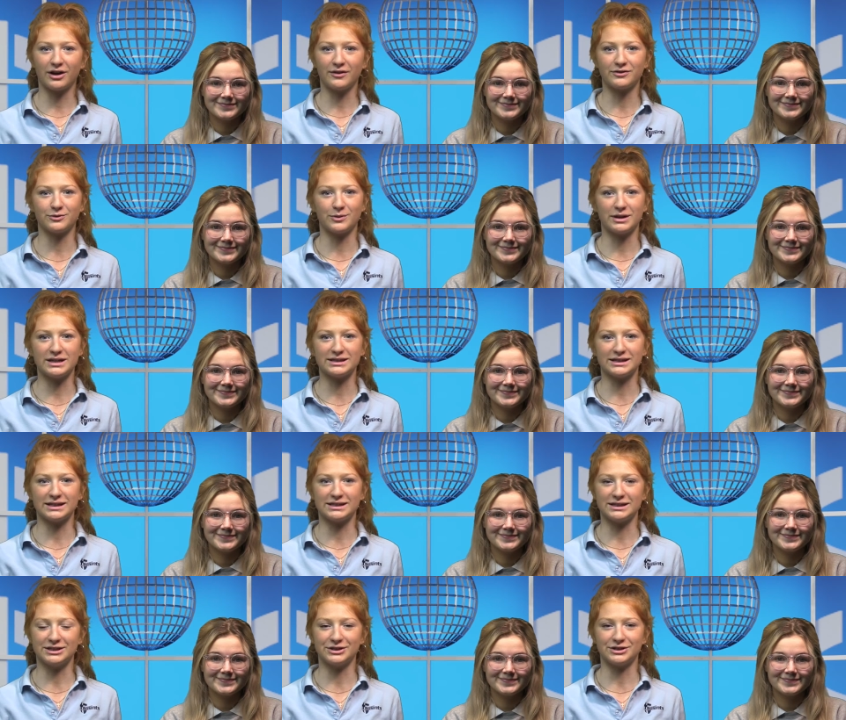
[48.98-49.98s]
Speaker 1: of
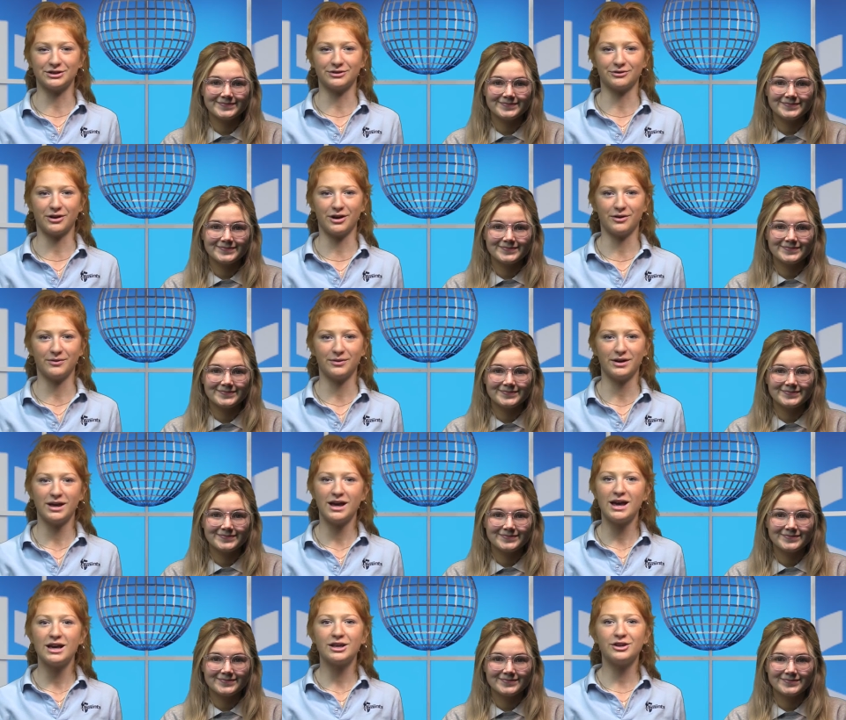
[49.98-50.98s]
26 years in a row.
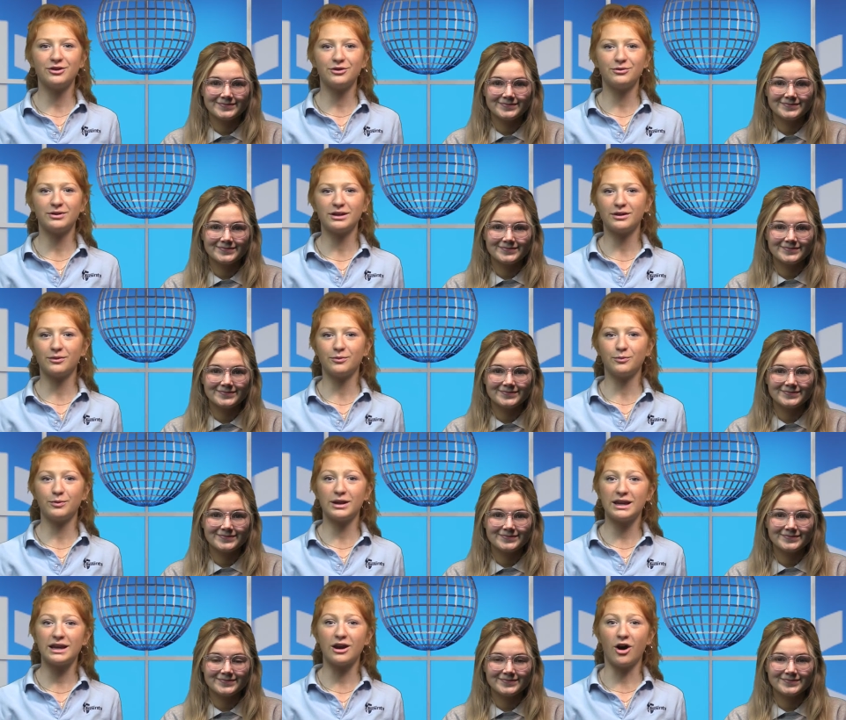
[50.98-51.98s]
You
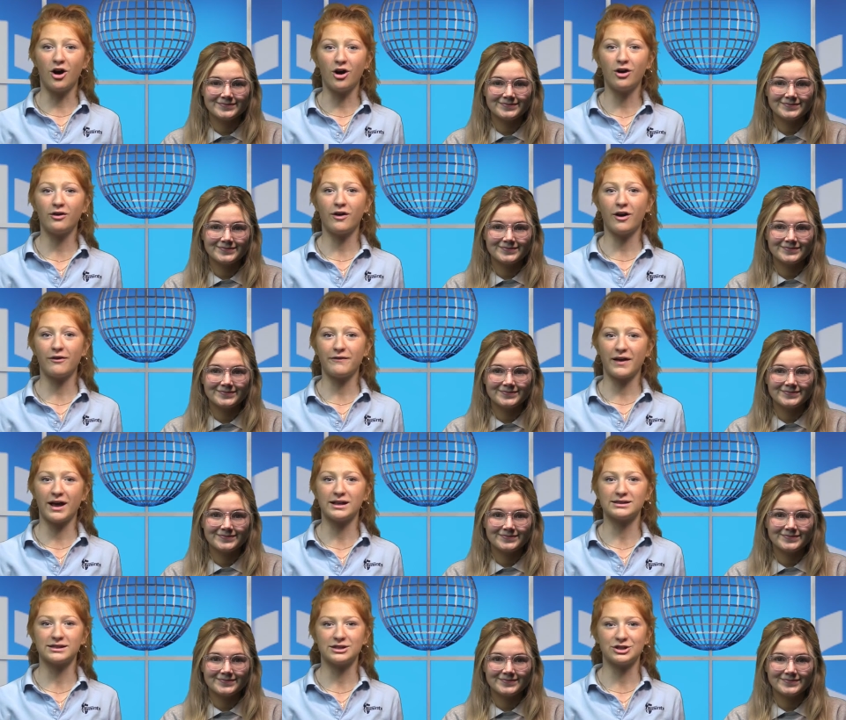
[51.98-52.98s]
we need all our
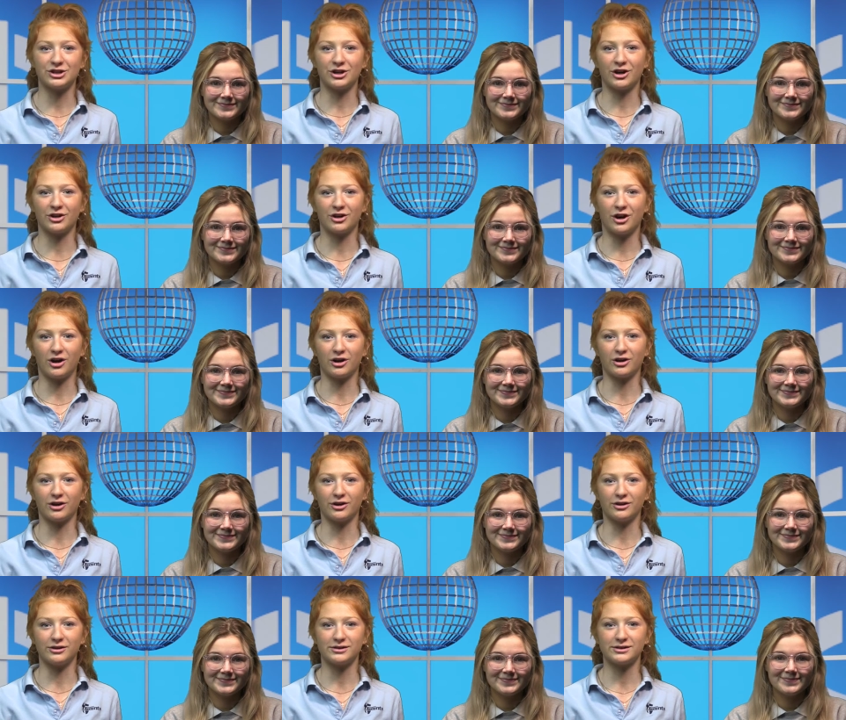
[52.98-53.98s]
fans to cheer on our
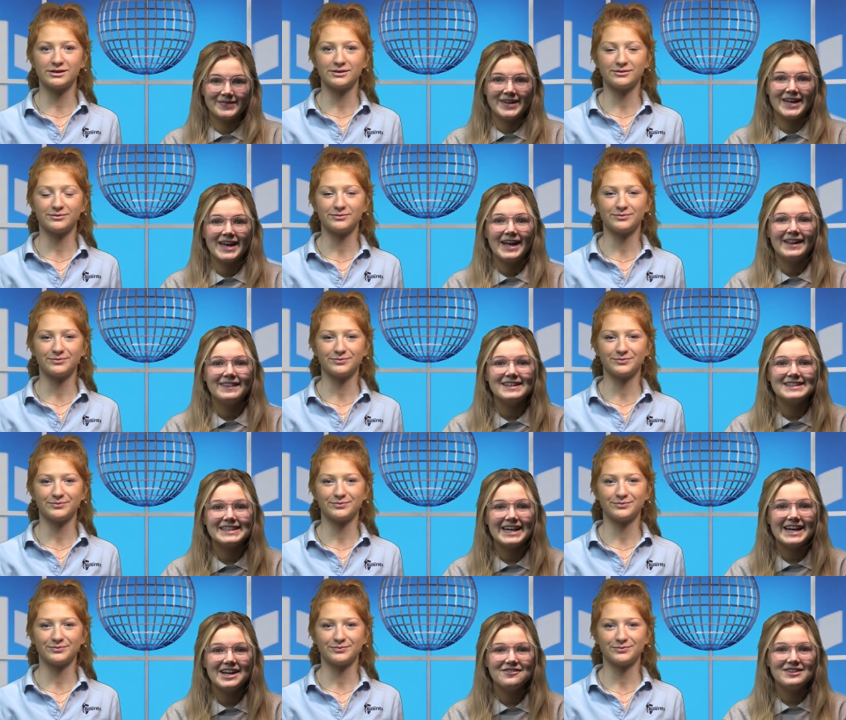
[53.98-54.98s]
girls. The
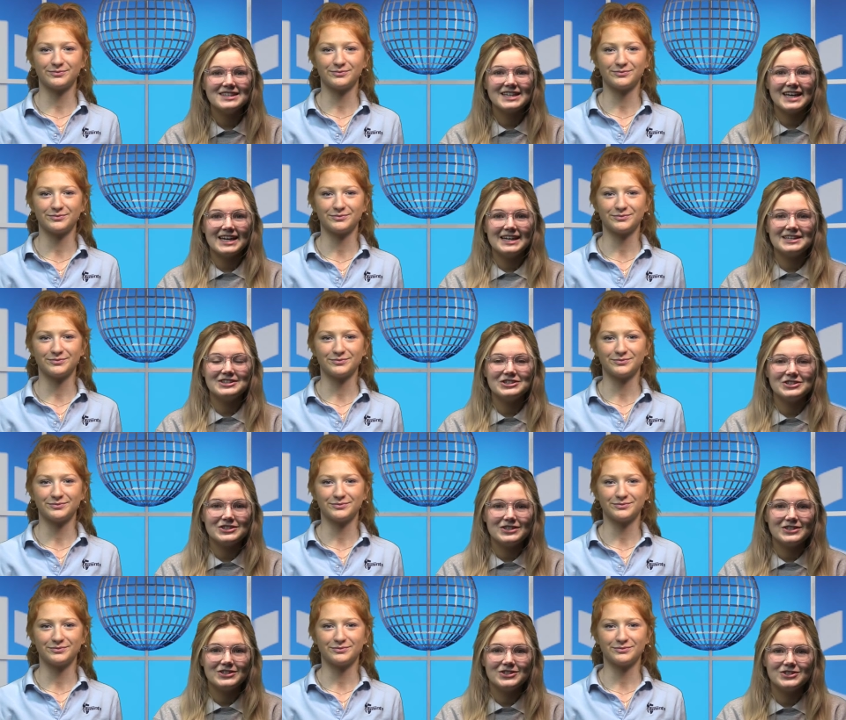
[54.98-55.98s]
saint of
Speaker 2: the day is
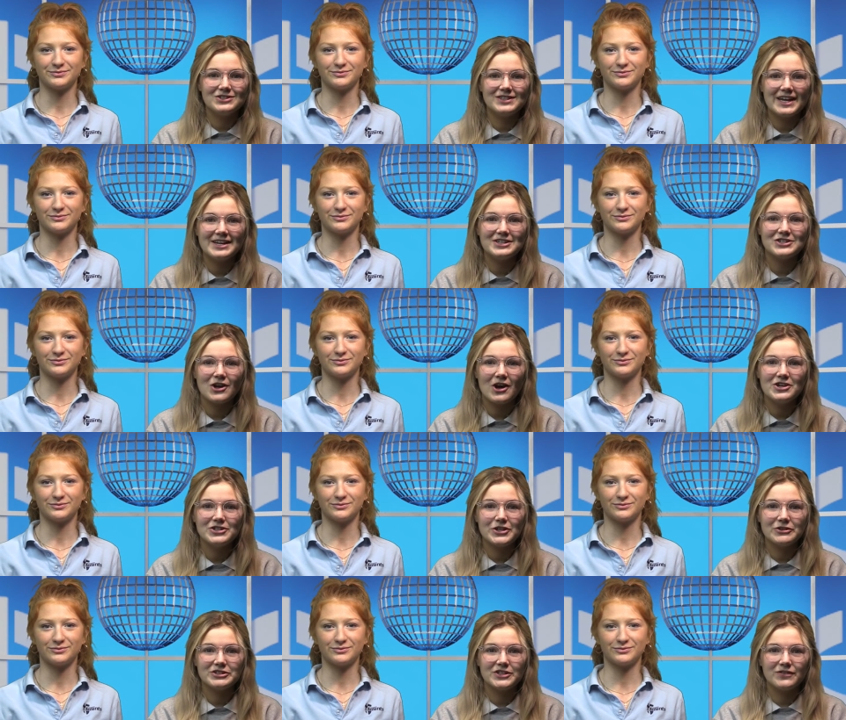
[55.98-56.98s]
St. John
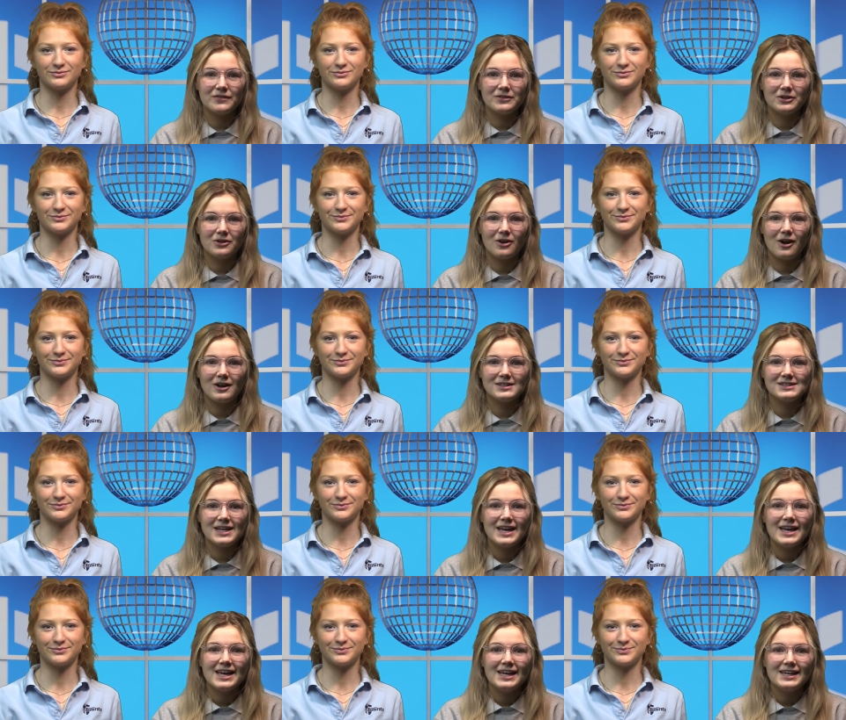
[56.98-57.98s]
Joseph of the Cross.
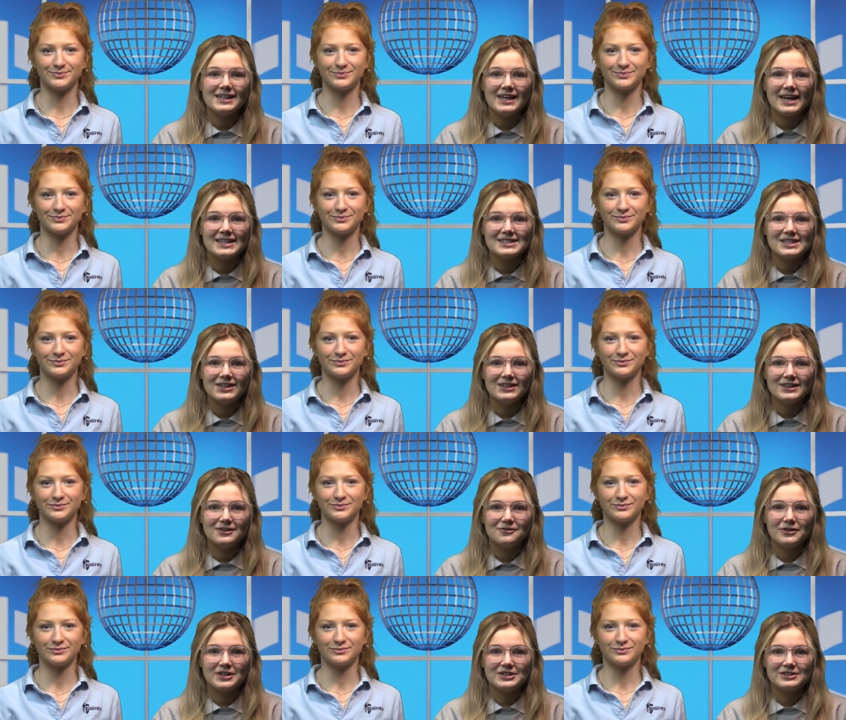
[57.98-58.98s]
He entered
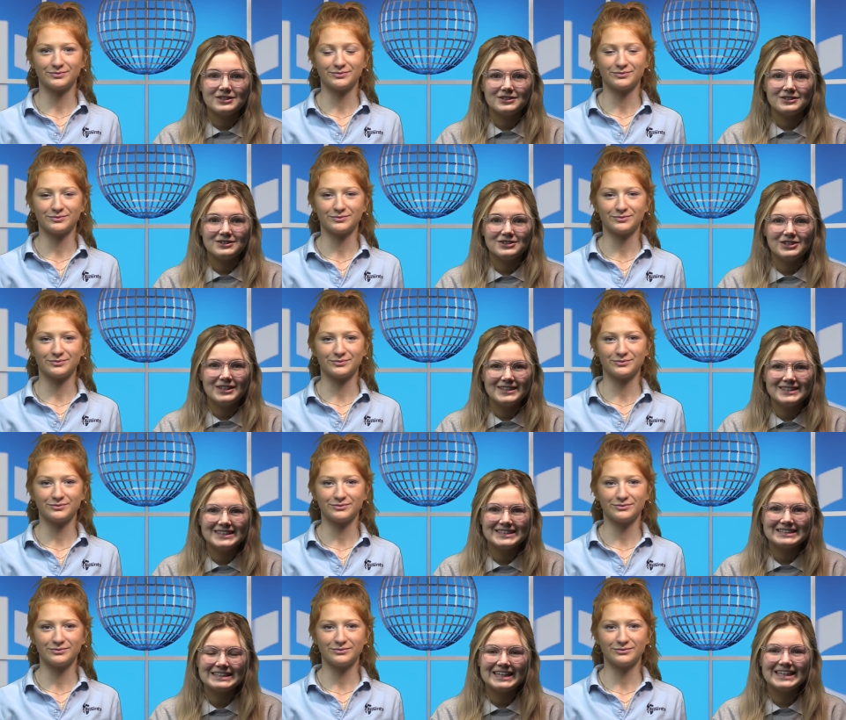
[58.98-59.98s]
the
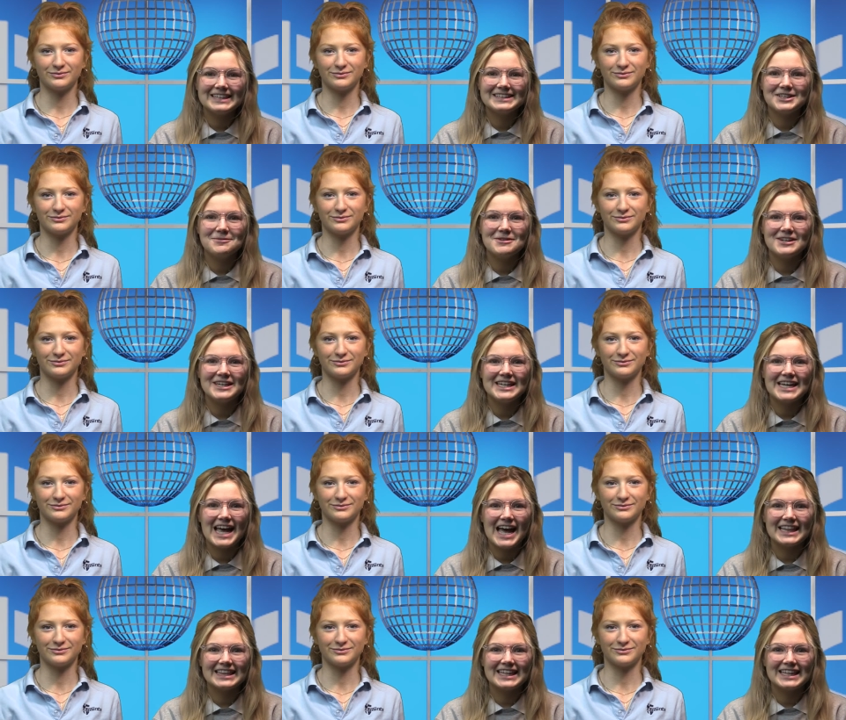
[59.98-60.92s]
Franciscan community at